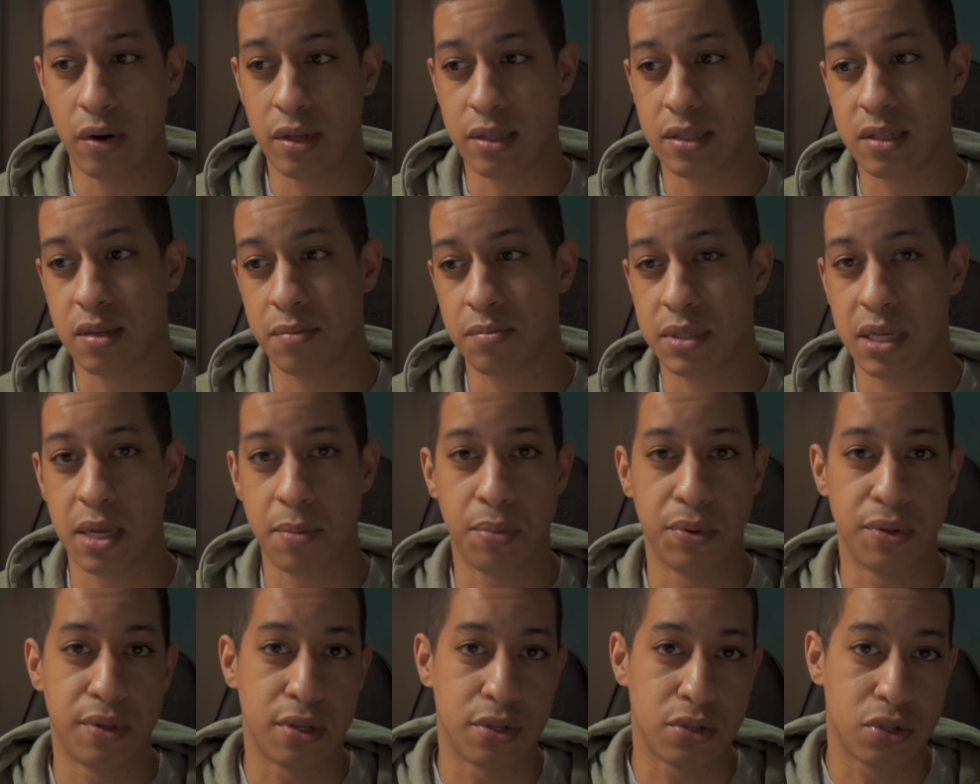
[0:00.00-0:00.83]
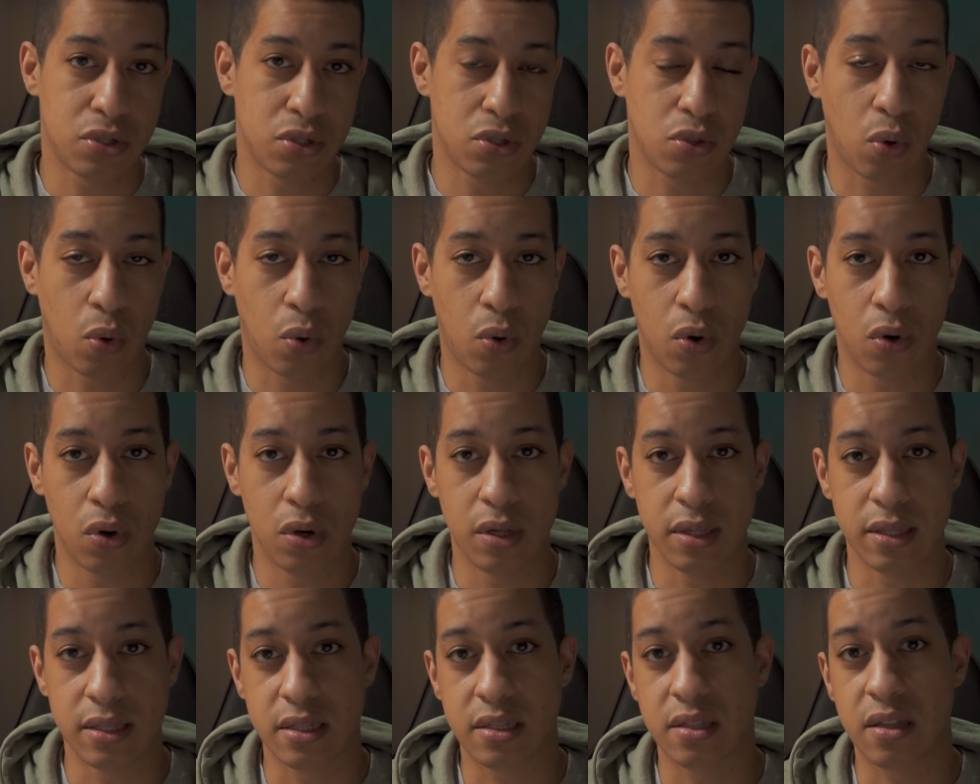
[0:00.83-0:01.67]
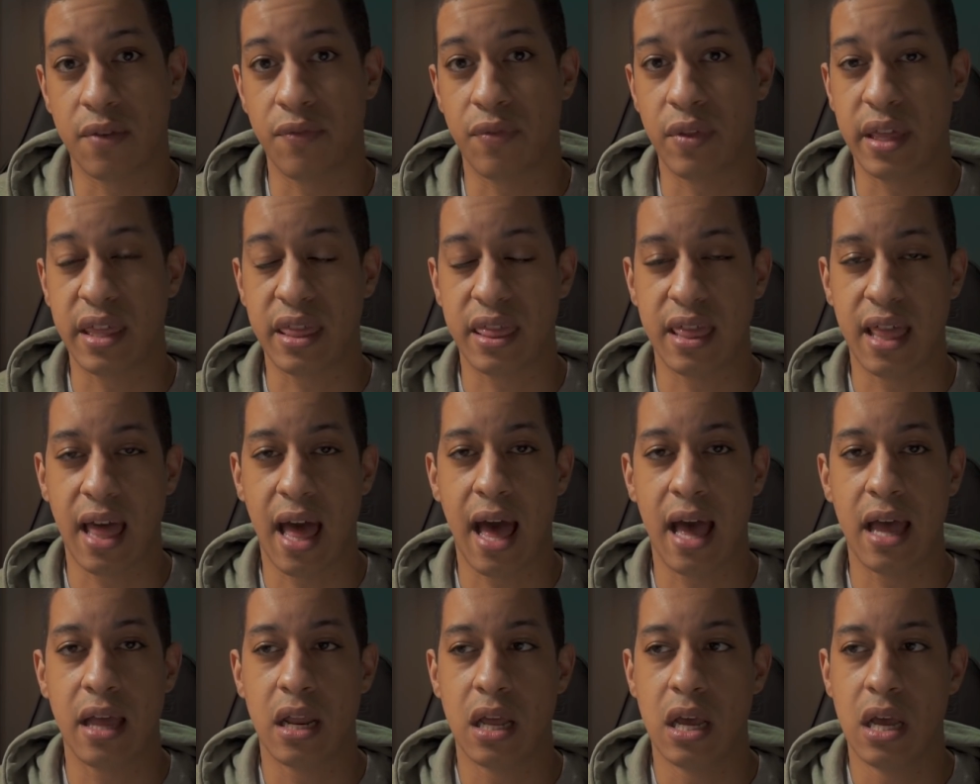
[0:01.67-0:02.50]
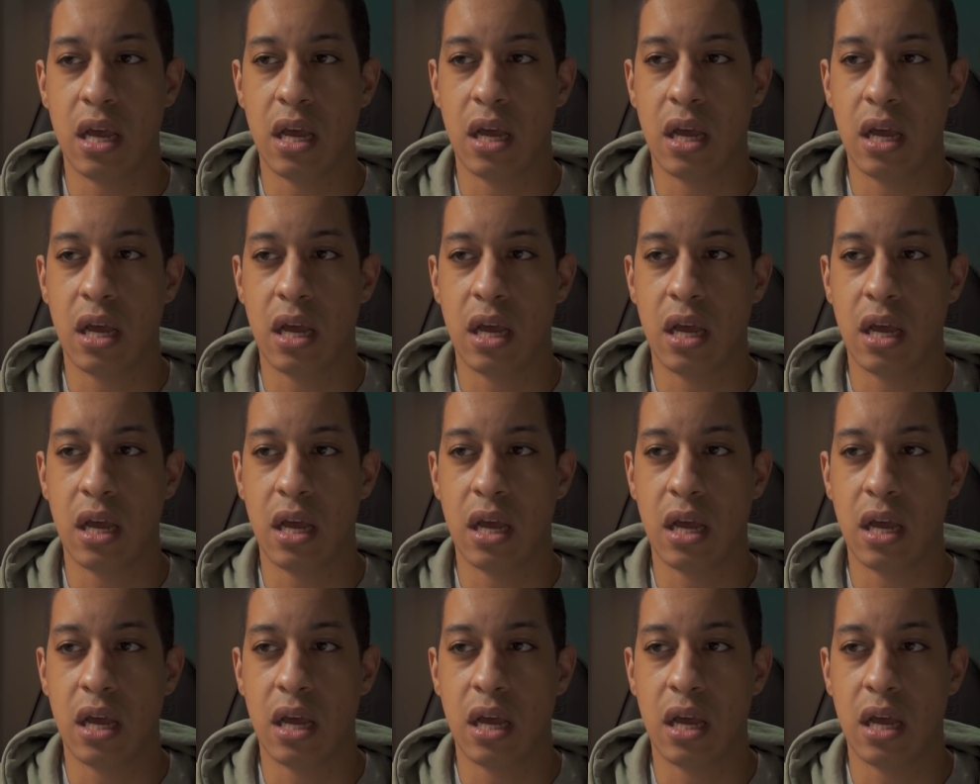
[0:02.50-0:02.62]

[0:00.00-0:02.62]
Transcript: and some type of distort and stuff like that.